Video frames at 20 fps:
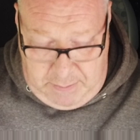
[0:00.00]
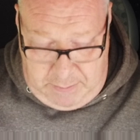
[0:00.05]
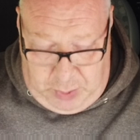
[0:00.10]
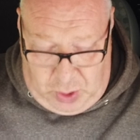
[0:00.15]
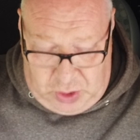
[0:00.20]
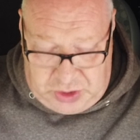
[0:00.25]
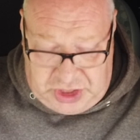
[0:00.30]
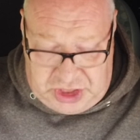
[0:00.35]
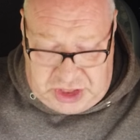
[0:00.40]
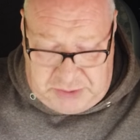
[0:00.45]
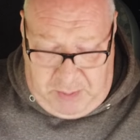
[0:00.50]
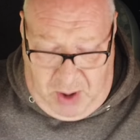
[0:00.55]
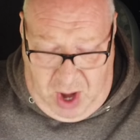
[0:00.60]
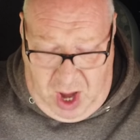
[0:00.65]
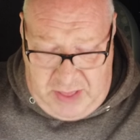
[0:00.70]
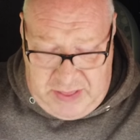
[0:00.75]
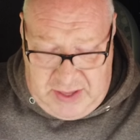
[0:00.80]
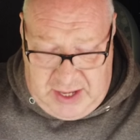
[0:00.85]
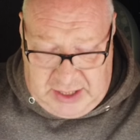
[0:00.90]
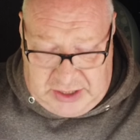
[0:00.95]
But
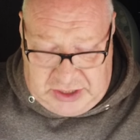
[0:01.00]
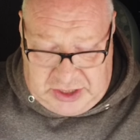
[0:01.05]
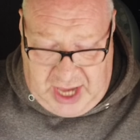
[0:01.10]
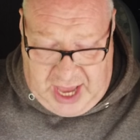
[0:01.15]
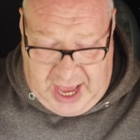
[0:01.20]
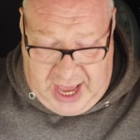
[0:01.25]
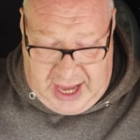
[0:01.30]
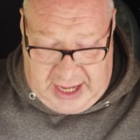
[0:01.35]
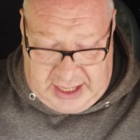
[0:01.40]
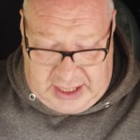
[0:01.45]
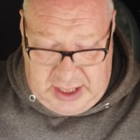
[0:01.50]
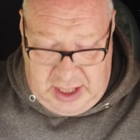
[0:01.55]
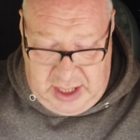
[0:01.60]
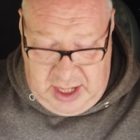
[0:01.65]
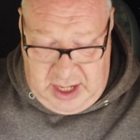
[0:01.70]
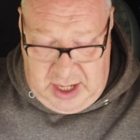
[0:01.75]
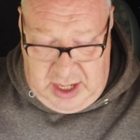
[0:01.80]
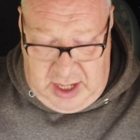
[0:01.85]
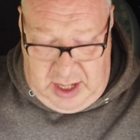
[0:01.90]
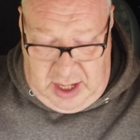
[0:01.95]
despite the attack,
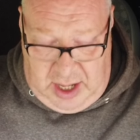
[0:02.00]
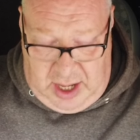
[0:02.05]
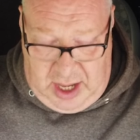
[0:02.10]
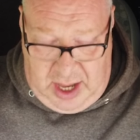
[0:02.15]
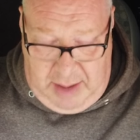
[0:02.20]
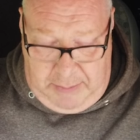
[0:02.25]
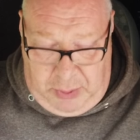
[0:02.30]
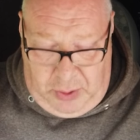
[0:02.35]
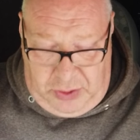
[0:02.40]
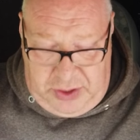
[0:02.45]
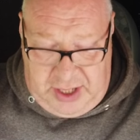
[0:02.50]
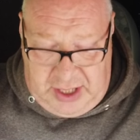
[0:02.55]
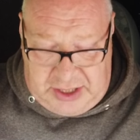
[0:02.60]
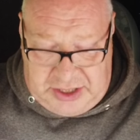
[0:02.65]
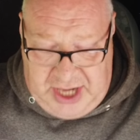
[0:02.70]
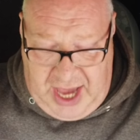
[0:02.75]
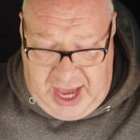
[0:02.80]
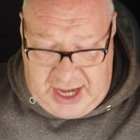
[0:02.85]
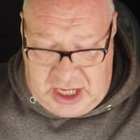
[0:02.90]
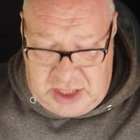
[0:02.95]

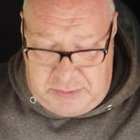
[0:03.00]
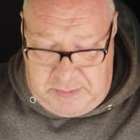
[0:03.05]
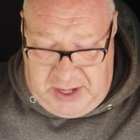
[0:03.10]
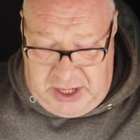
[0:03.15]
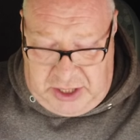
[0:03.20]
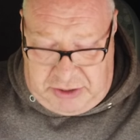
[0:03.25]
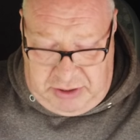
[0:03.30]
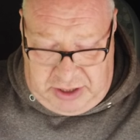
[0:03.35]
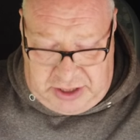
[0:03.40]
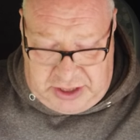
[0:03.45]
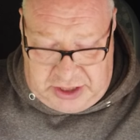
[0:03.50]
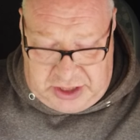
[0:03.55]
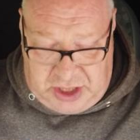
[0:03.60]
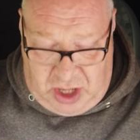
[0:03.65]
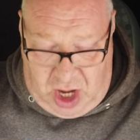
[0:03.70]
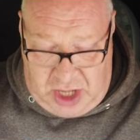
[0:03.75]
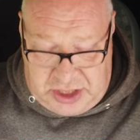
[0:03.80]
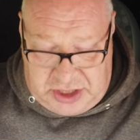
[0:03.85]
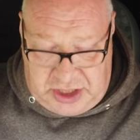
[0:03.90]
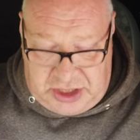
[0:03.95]
has been
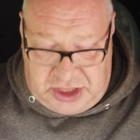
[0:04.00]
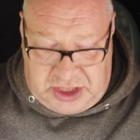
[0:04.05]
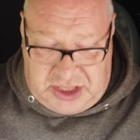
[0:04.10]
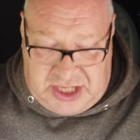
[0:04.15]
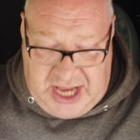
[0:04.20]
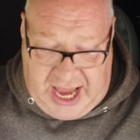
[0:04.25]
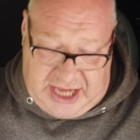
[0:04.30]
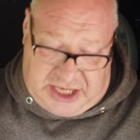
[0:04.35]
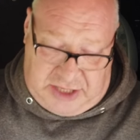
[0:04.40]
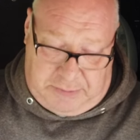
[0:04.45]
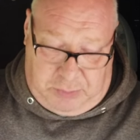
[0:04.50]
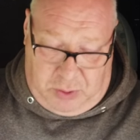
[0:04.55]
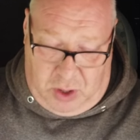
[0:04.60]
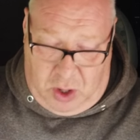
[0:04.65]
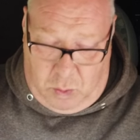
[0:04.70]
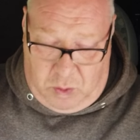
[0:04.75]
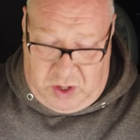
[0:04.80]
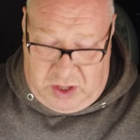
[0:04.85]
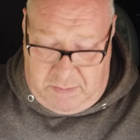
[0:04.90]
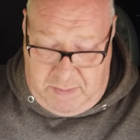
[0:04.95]
criticised as
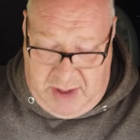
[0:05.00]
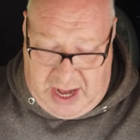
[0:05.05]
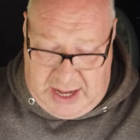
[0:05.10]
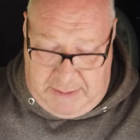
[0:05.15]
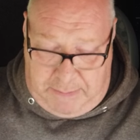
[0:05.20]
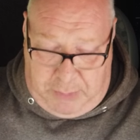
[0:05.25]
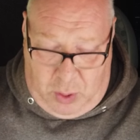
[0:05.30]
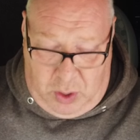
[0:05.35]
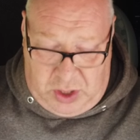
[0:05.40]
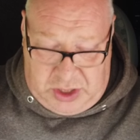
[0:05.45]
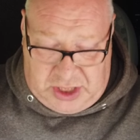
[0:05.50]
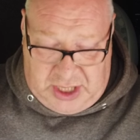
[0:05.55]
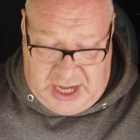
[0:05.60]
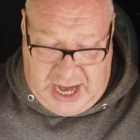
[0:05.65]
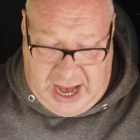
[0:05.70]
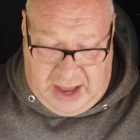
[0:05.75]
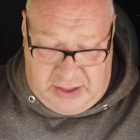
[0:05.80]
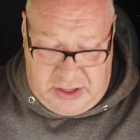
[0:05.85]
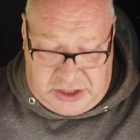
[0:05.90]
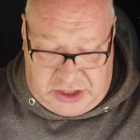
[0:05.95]
desperate, with many
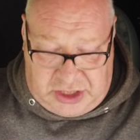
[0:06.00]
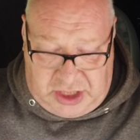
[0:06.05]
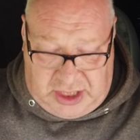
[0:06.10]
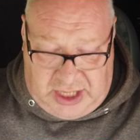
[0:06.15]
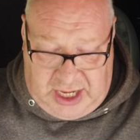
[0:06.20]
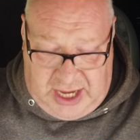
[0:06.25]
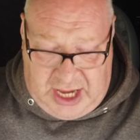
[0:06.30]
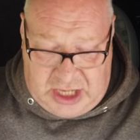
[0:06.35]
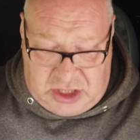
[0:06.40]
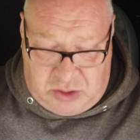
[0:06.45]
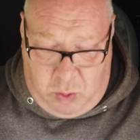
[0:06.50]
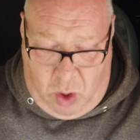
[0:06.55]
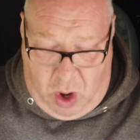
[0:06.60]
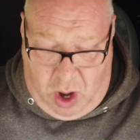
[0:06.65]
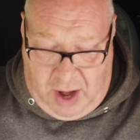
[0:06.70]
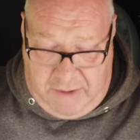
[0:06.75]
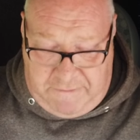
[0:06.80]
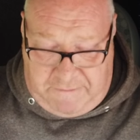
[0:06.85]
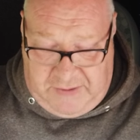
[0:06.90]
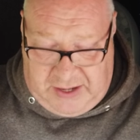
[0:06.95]
pointing out that Sakir's
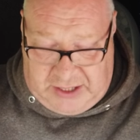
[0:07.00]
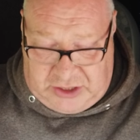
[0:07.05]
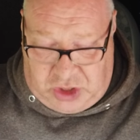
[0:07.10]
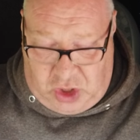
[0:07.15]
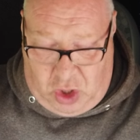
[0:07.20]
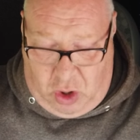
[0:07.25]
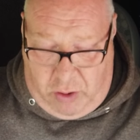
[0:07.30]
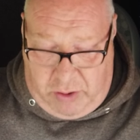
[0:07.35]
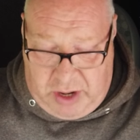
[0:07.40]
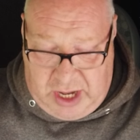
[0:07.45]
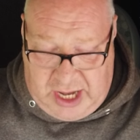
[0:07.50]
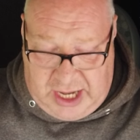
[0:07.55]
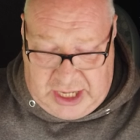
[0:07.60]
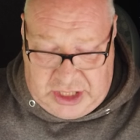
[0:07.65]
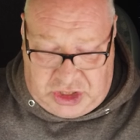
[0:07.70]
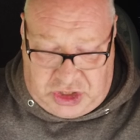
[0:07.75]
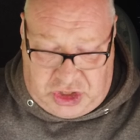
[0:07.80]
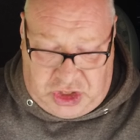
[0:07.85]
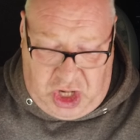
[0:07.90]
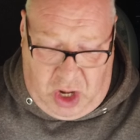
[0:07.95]
wife, Victoria,
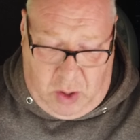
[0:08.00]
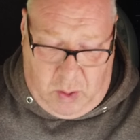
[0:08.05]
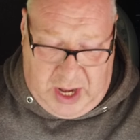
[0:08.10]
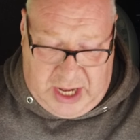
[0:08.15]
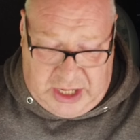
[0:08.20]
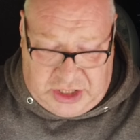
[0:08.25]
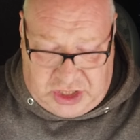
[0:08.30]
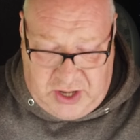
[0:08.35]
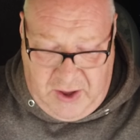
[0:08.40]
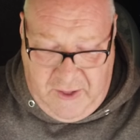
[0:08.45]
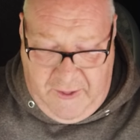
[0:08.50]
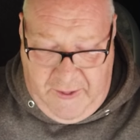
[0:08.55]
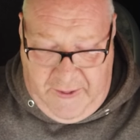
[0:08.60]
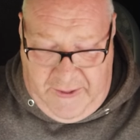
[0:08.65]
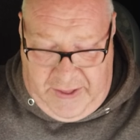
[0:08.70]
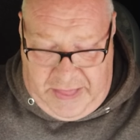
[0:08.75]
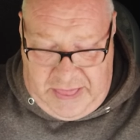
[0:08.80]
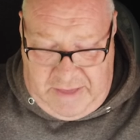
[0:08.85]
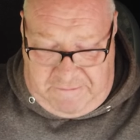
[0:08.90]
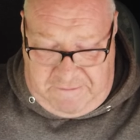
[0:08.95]
is Jewish
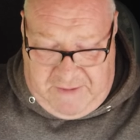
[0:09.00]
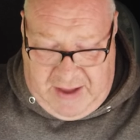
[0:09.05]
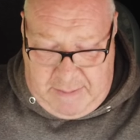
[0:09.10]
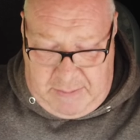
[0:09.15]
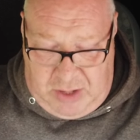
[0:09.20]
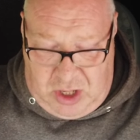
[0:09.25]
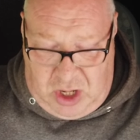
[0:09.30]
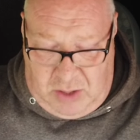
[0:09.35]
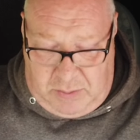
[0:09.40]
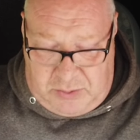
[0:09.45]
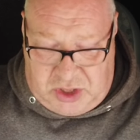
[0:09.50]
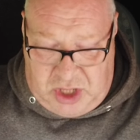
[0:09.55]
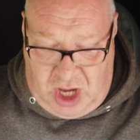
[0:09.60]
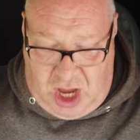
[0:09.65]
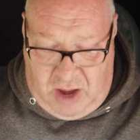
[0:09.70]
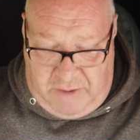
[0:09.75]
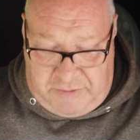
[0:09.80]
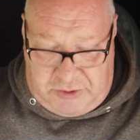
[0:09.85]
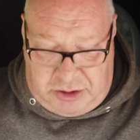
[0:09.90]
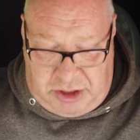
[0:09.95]
and the family
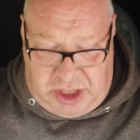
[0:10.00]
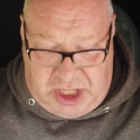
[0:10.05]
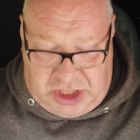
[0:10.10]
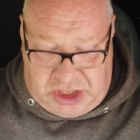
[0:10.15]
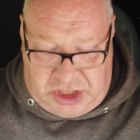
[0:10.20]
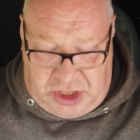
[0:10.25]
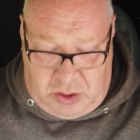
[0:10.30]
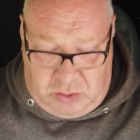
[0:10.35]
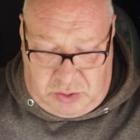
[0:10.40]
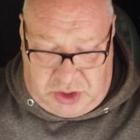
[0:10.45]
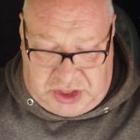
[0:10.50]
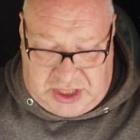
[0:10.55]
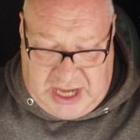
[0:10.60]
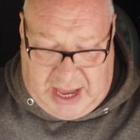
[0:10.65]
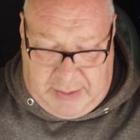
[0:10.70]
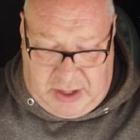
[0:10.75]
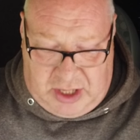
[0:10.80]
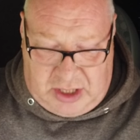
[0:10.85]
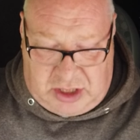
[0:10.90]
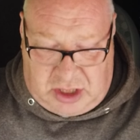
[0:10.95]
observed traditional
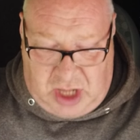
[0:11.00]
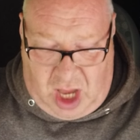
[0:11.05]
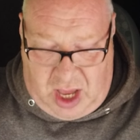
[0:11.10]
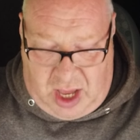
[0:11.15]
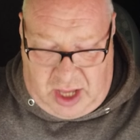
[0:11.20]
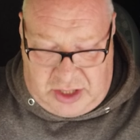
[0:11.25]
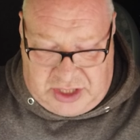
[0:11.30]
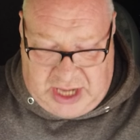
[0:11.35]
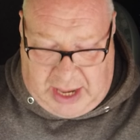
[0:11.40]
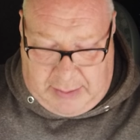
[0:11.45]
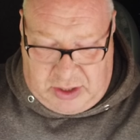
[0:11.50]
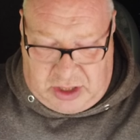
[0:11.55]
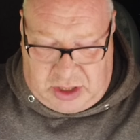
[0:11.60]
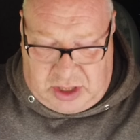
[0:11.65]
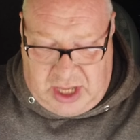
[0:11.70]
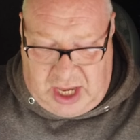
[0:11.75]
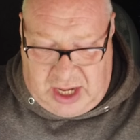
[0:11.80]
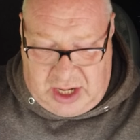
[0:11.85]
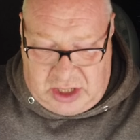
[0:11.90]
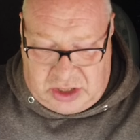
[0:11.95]
Sabbath
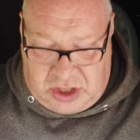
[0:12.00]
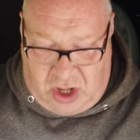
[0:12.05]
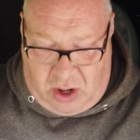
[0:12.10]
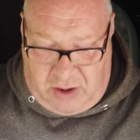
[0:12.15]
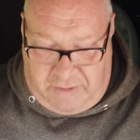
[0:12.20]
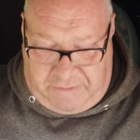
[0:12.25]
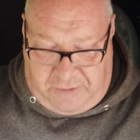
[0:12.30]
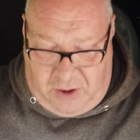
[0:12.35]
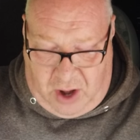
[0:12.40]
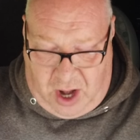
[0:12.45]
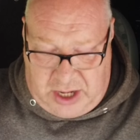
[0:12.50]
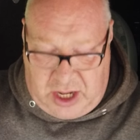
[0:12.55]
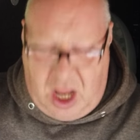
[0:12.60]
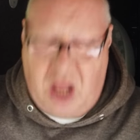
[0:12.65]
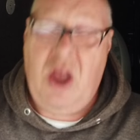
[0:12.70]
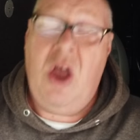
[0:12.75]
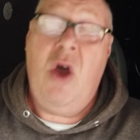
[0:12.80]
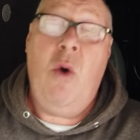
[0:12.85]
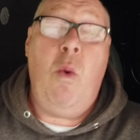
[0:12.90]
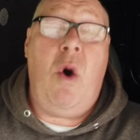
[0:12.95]
dinners on a
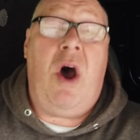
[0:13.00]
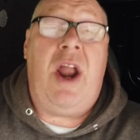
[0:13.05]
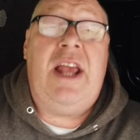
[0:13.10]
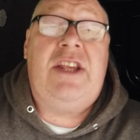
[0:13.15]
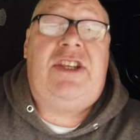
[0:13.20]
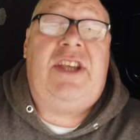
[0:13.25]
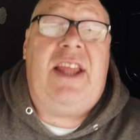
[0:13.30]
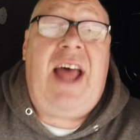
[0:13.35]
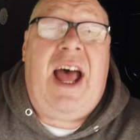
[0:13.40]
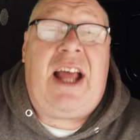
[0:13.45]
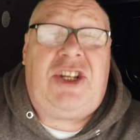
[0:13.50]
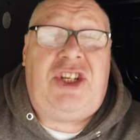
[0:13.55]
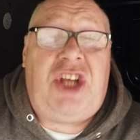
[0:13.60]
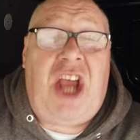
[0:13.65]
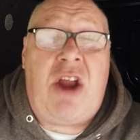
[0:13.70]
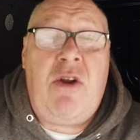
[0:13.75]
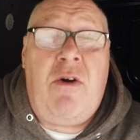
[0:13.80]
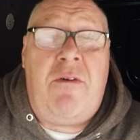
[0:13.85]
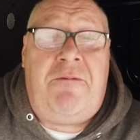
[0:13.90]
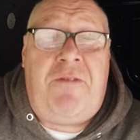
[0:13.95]
Friday. What is it, that
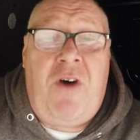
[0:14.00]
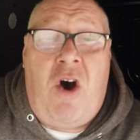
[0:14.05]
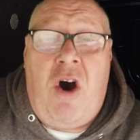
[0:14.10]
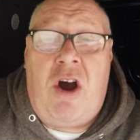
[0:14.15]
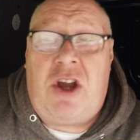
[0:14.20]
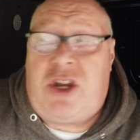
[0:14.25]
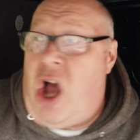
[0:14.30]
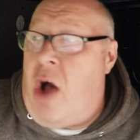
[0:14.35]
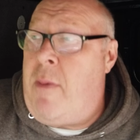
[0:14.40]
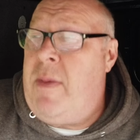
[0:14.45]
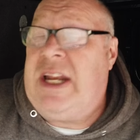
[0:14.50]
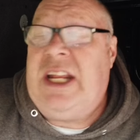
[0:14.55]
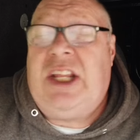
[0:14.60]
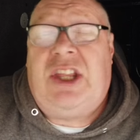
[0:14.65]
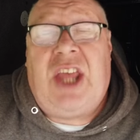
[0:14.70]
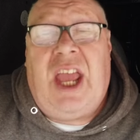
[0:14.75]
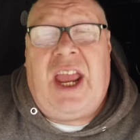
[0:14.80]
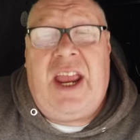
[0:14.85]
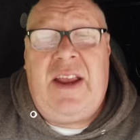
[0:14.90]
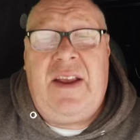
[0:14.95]
Channel 4
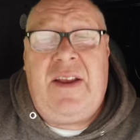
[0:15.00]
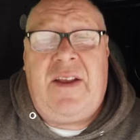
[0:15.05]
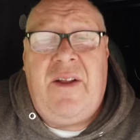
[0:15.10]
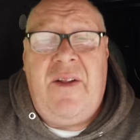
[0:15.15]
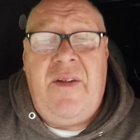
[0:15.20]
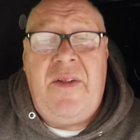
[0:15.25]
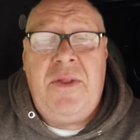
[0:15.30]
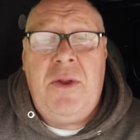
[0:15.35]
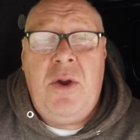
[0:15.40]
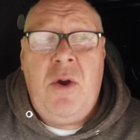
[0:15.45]
comedy thing?